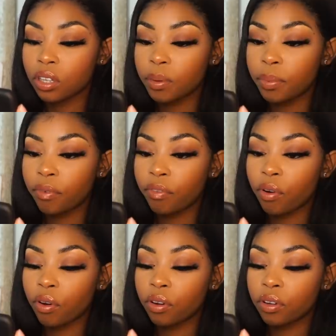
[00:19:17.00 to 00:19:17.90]
at the
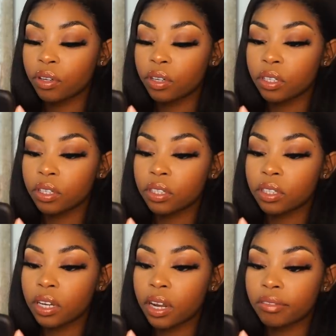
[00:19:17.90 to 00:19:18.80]
before,
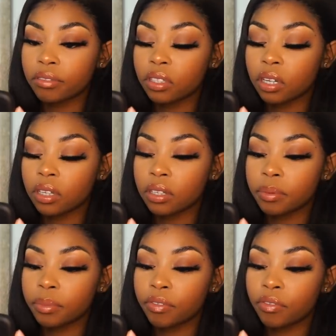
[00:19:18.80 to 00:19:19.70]
then after.
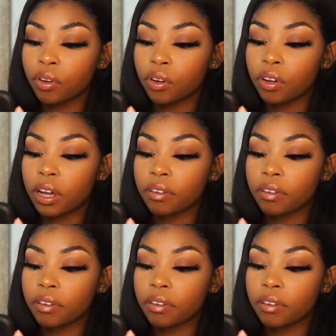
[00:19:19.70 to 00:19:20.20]
Before.